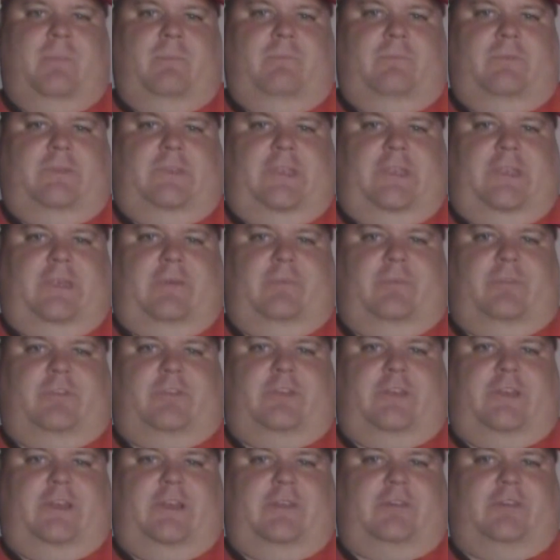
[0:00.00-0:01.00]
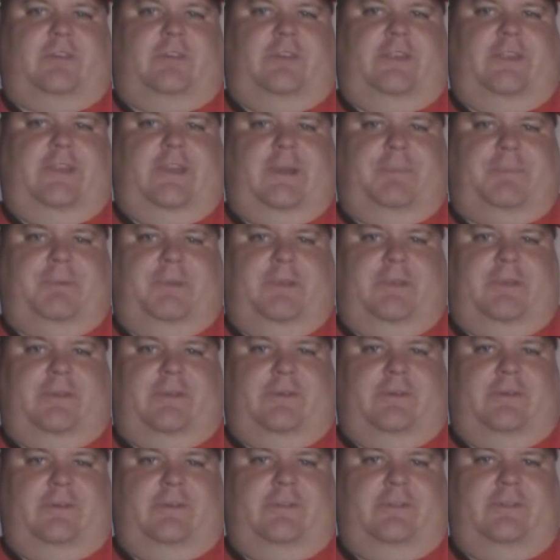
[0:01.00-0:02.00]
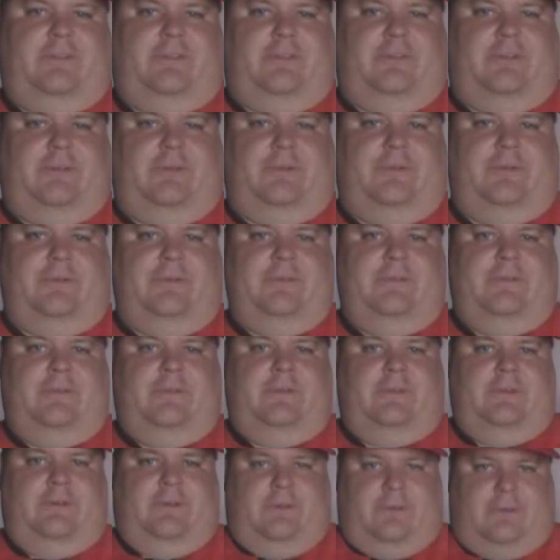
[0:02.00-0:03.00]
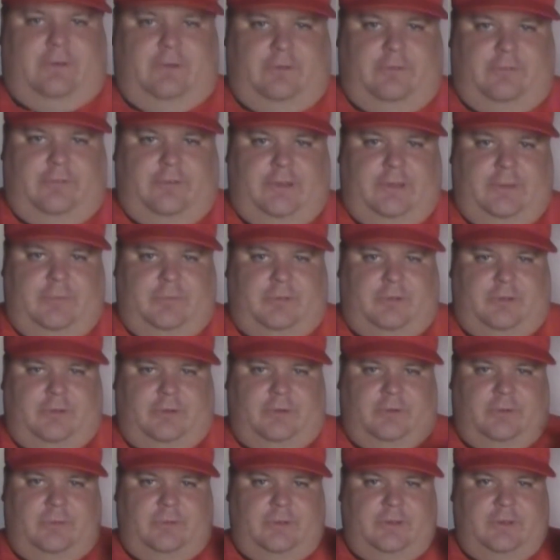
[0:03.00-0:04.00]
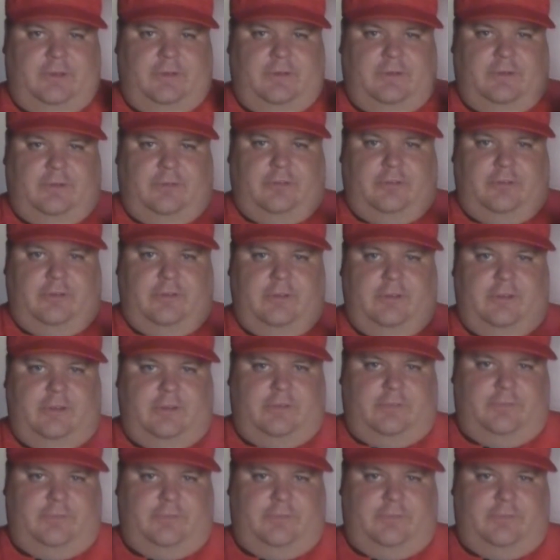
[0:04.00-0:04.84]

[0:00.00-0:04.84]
games actually happen here. So Go Flames go, and I'll see you in the next